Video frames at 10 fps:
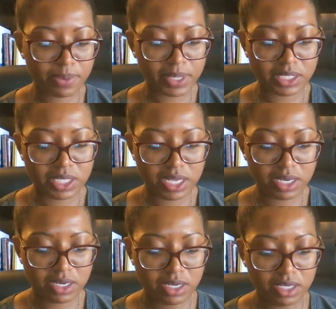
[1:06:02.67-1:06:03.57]

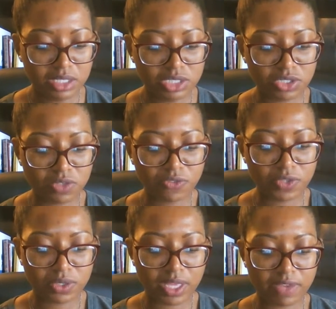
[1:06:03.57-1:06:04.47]
president should
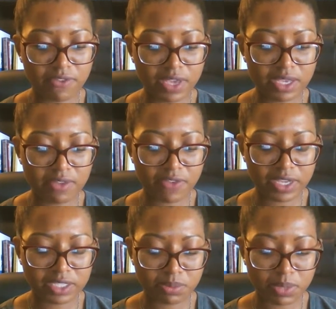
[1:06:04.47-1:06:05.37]
fill a vacant
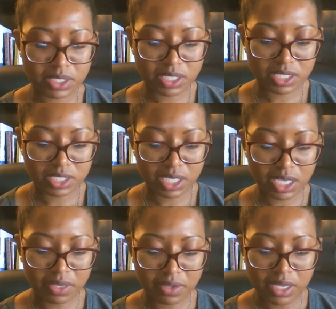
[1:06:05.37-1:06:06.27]
vice
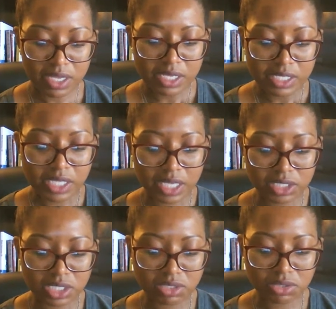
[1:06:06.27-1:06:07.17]
presidency.
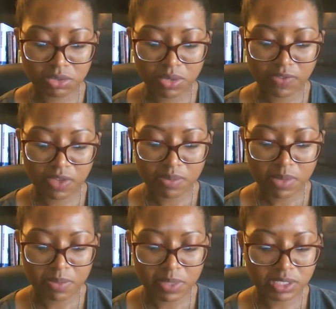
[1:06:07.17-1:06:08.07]
Section 2 of the
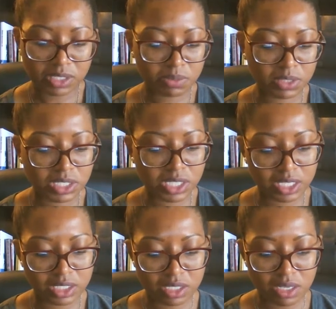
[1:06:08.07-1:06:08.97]
amendment simply
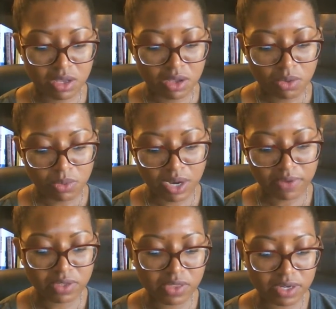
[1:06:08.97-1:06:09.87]
states,
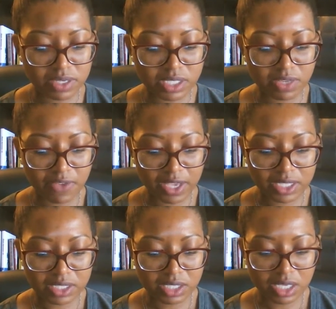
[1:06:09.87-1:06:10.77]
whenever there is a
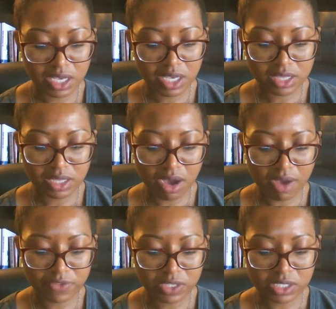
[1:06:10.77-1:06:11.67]
vacancy in the
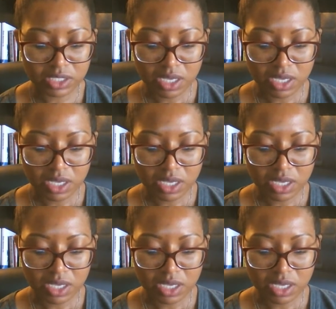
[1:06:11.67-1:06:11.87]
office